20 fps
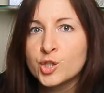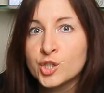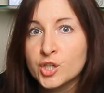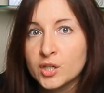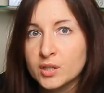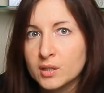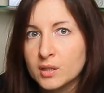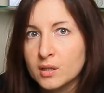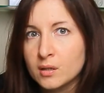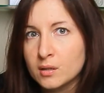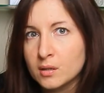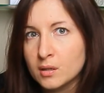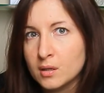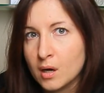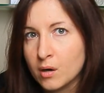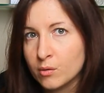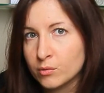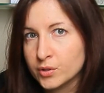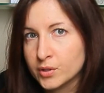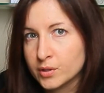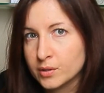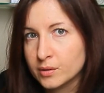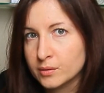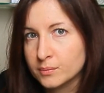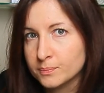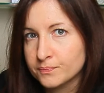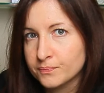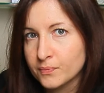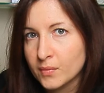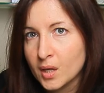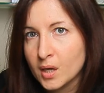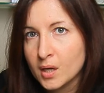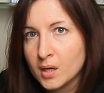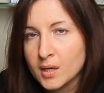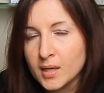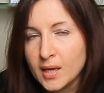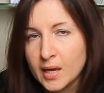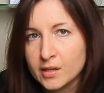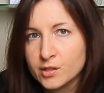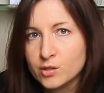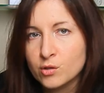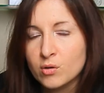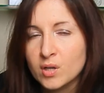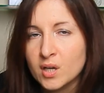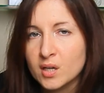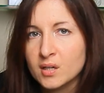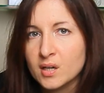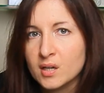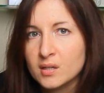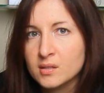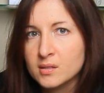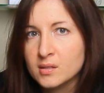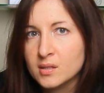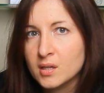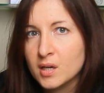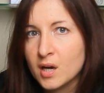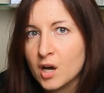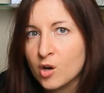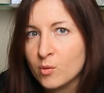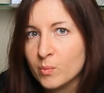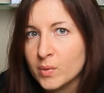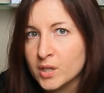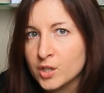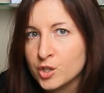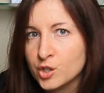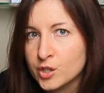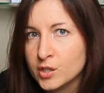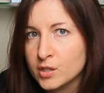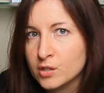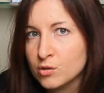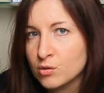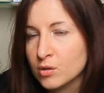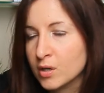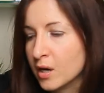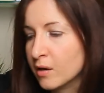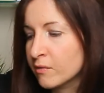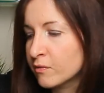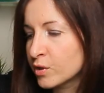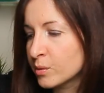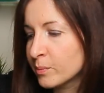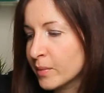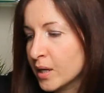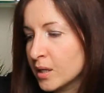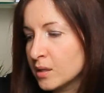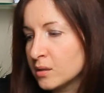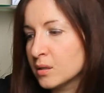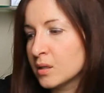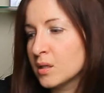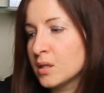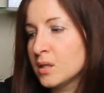sheet counter yes you cannot see how many sheets you have remained